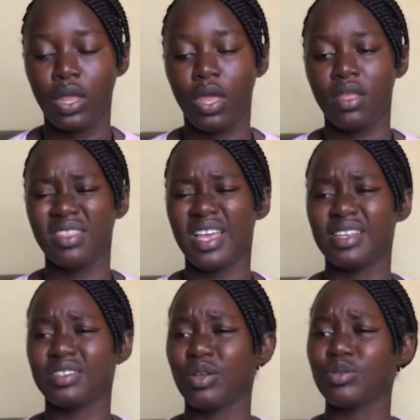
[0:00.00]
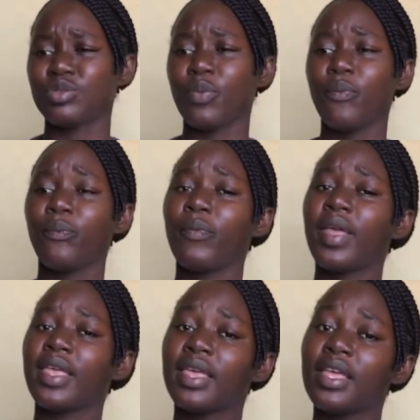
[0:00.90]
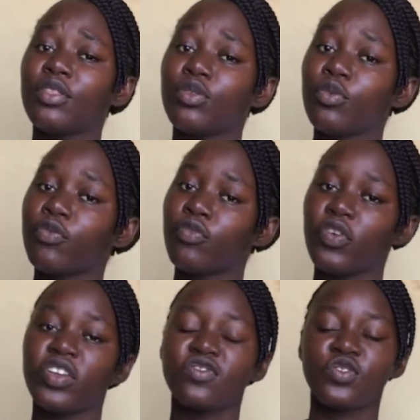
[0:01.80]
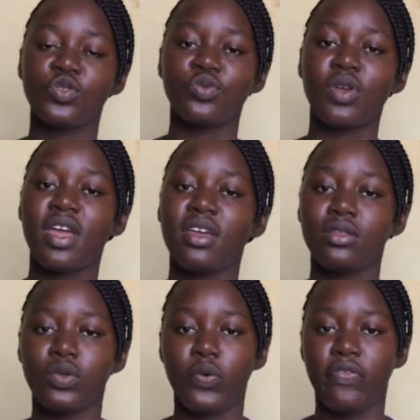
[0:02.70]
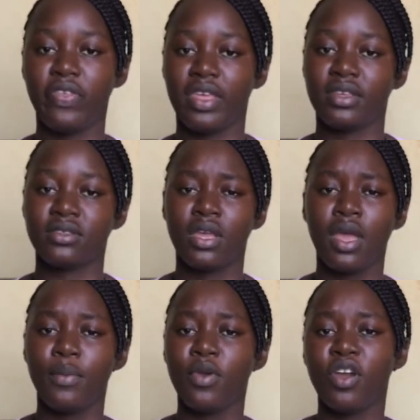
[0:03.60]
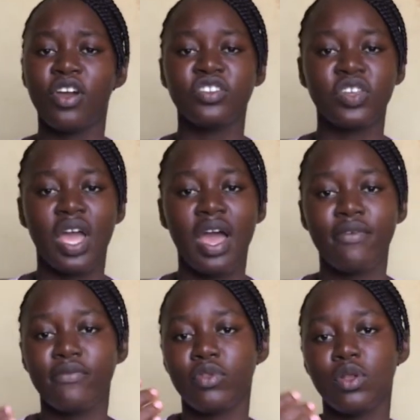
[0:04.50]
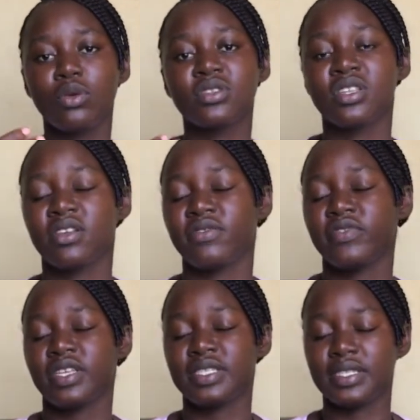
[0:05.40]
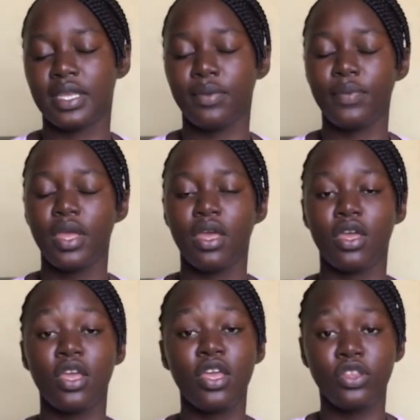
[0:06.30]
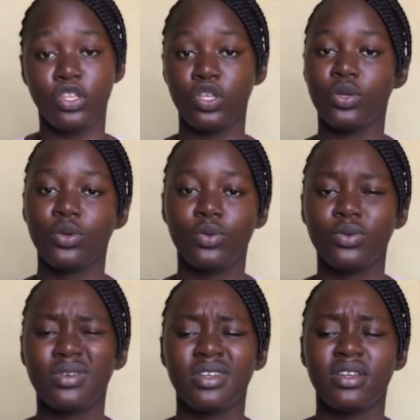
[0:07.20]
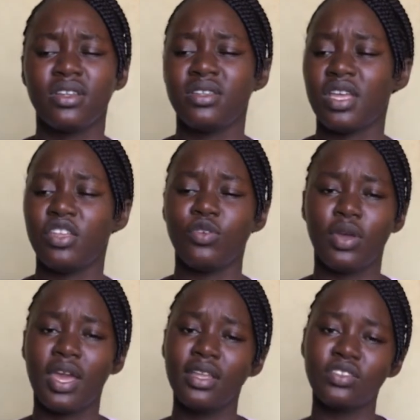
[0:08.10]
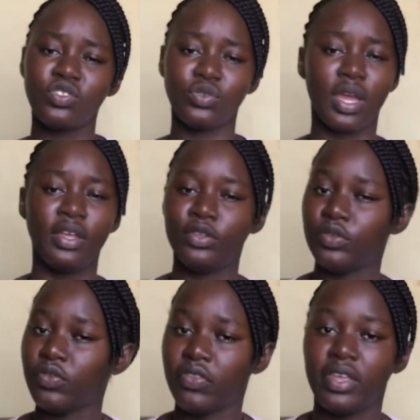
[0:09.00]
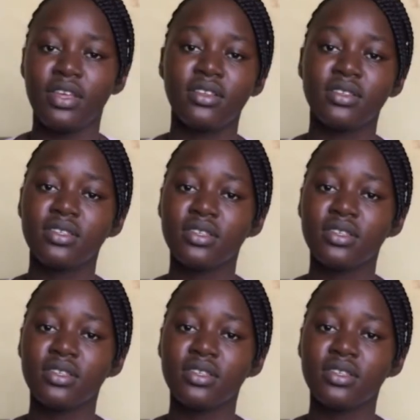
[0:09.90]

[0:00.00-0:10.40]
That's also making new friends, trying new things. Because you have low self-esteem in you, then you can't try new things